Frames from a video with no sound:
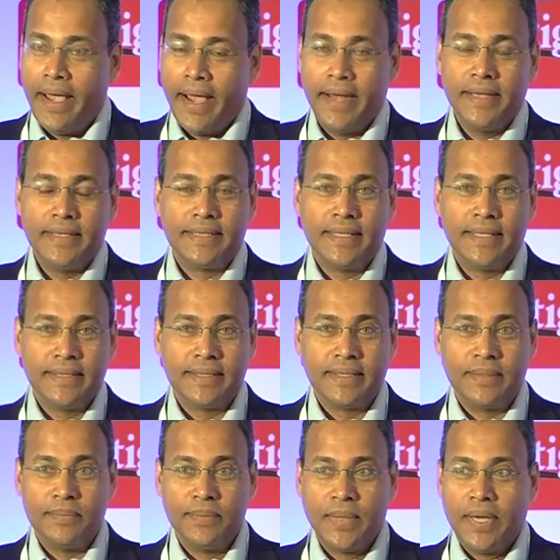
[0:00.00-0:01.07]
And he says,
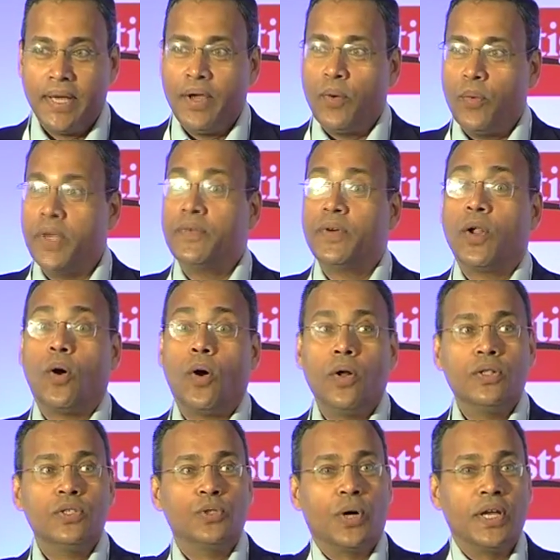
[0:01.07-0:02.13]
we will
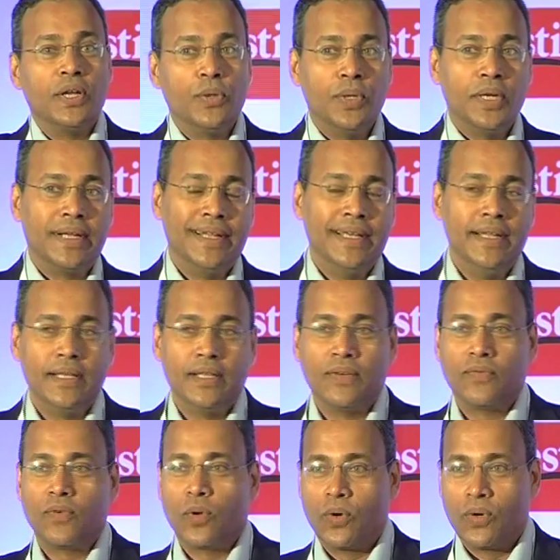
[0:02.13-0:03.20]
all join you in cleaning
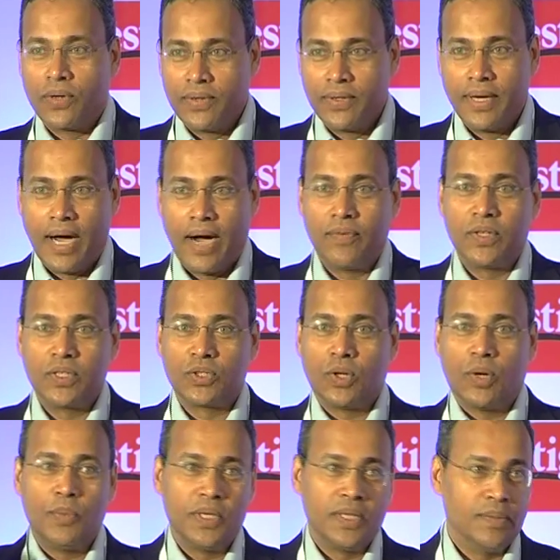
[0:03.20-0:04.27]
the floor after
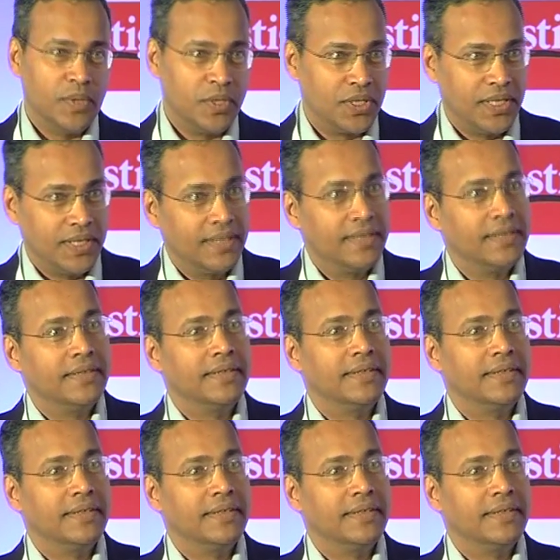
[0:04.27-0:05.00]
stopping the machine.